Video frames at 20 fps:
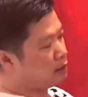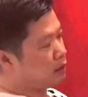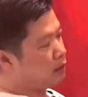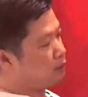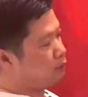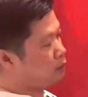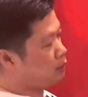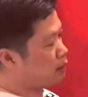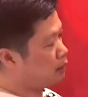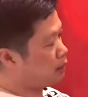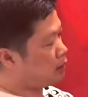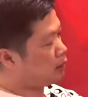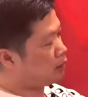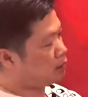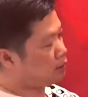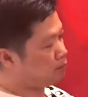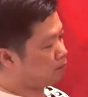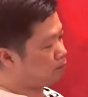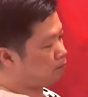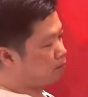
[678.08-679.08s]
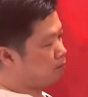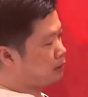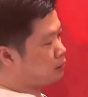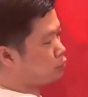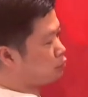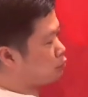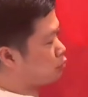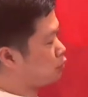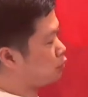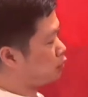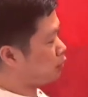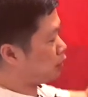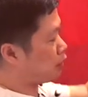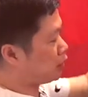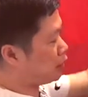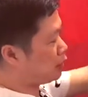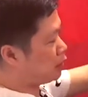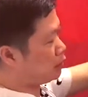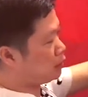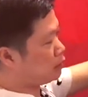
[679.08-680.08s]
I'm gonna make sure the
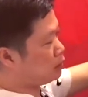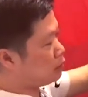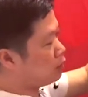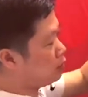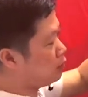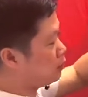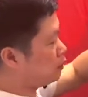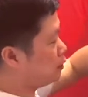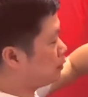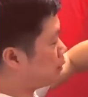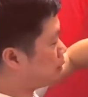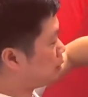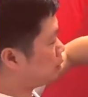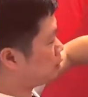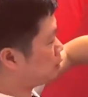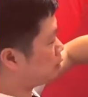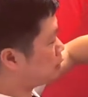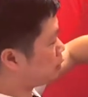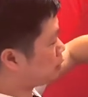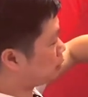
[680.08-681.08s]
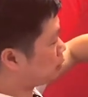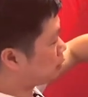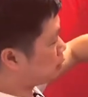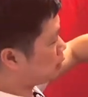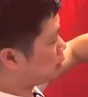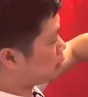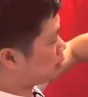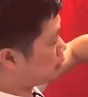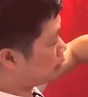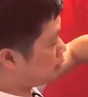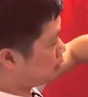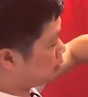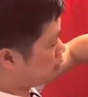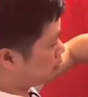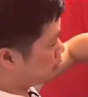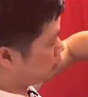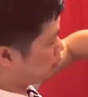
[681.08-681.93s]
color is just gonna